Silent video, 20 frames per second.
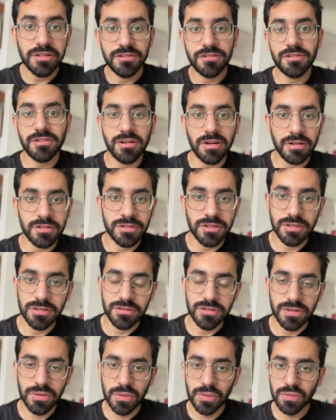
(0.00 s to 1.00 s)

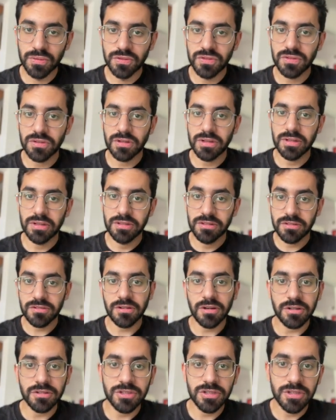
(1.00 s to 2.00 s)
instructions, use
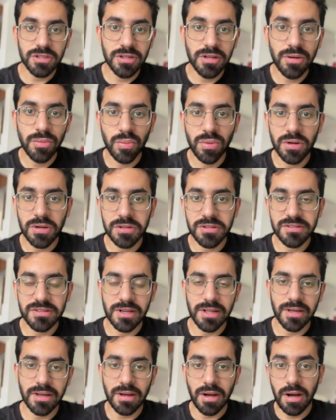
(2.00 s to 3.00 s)
instructional words
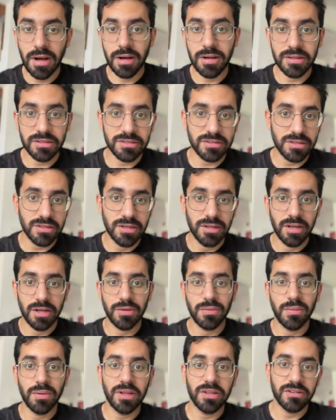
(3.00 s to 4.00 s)
like ask,
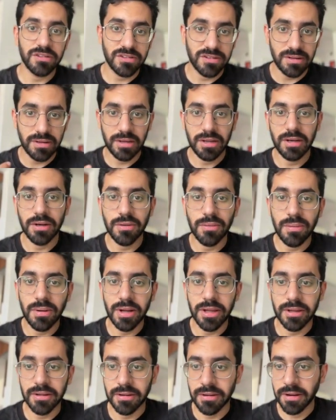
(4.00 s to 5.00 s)
request,
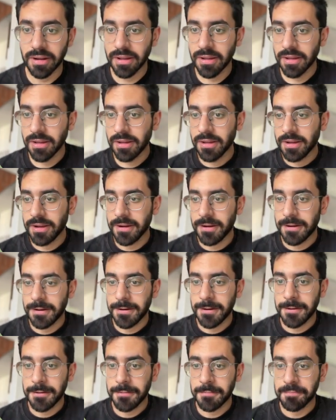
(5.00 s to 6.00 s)
inquire,
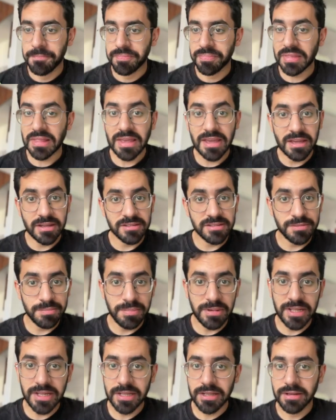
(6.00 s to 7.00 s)

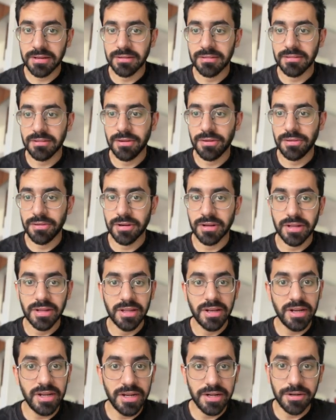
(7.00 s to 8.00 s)
explain, or
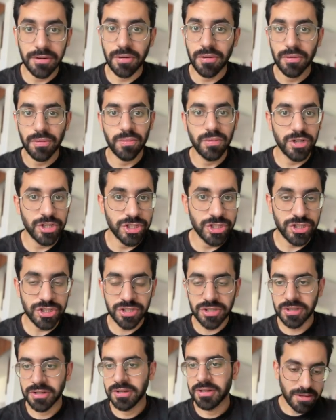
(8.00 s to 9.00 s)
greet, or
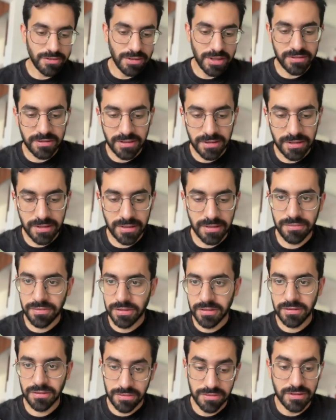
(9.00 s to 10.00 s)
wish. So let's say for
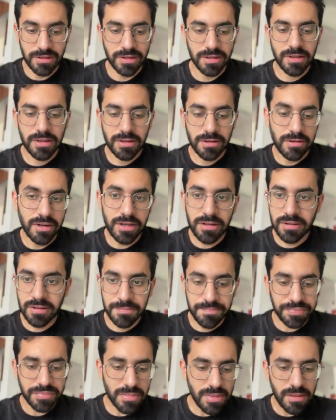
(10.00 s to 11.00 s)
this, obviously, greet
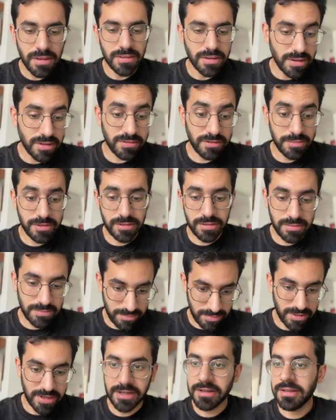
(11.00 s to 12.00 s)
the customer
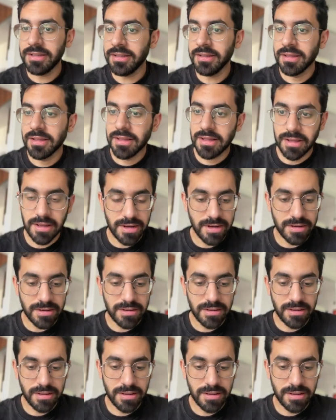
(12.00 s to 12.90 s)
politely and